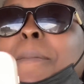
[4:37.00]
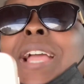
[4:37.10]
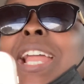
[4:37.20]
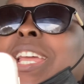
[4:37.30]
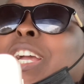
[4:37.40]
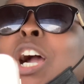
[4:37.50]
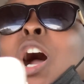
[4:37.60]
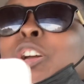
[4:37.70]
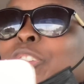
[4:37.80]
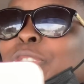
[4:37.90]
me I didn't
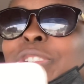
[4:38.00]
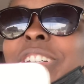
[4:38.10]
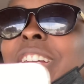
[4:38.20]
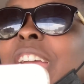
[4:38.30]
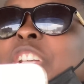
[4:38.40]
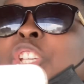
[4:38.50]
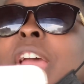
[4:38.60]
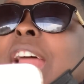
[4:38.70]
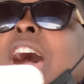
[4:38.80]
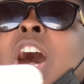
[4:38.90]
call you.
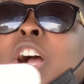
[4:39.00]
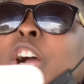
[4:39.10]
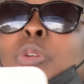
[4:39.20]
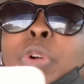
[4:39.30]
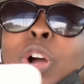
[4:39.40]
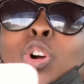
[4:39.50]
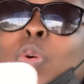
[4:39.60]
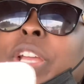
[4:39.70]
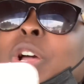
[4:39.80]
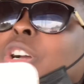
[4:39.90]
Shannon, I hung up real
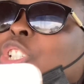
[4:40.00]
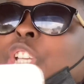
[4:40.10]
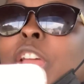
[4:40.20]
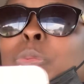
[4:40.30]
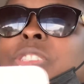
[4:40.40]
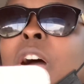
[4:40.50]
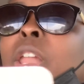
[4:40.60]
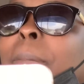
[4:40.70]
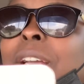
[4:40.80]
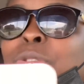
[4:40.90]
quick though, because Shannon was
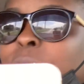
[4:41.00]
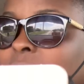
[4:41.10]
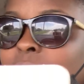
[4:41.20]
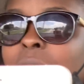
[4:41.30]
calling back through